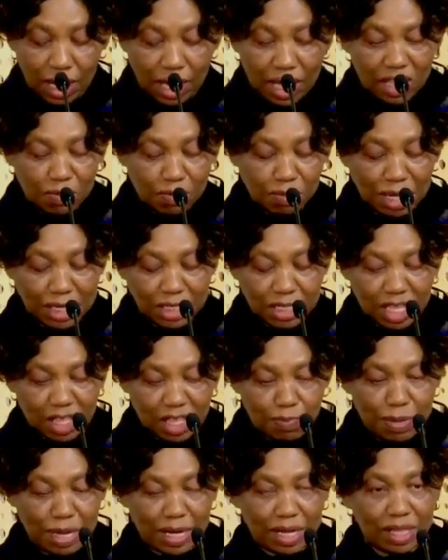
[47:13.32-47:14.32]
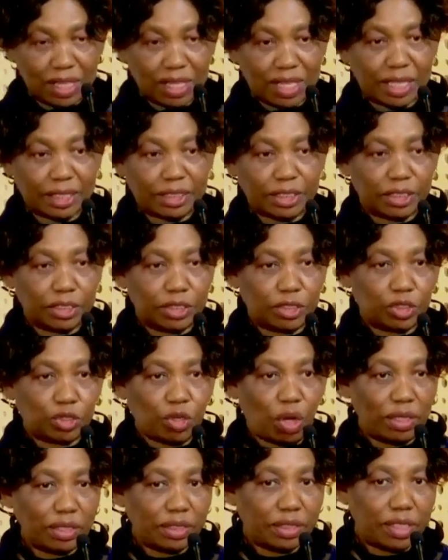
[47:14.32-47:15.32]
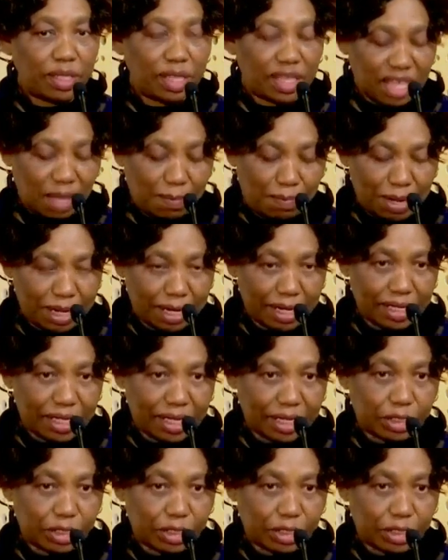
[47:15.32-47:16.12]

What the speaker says: As much as parents said, don't separate